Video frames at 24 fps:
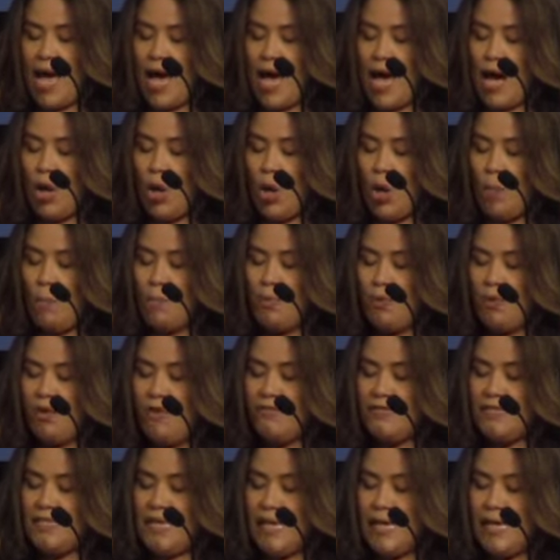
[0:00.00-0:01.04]
a couple
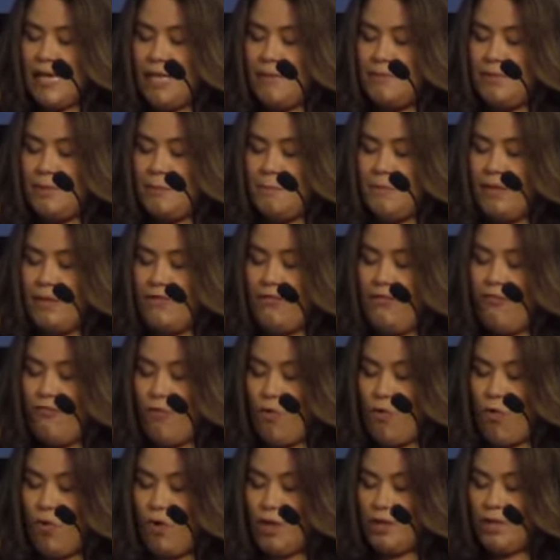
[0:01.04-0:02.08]
of times
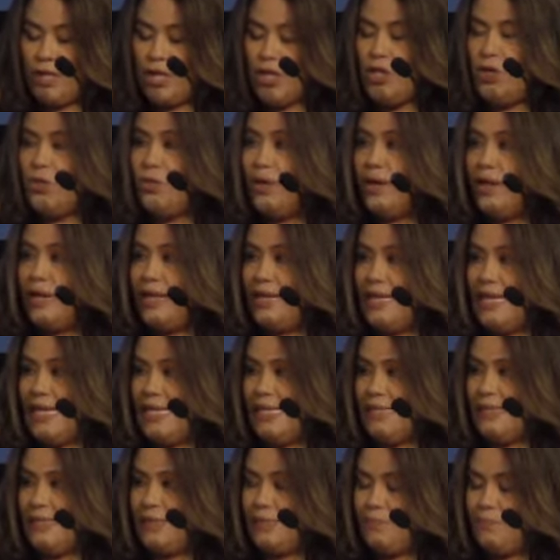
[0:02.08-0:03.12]
before the hurricane
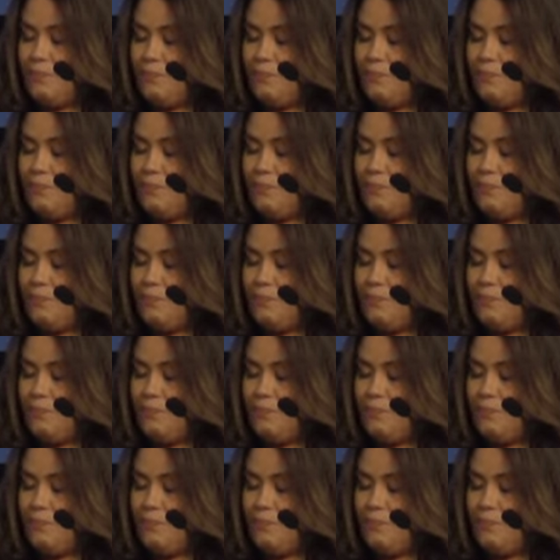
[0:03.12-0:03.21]
hit.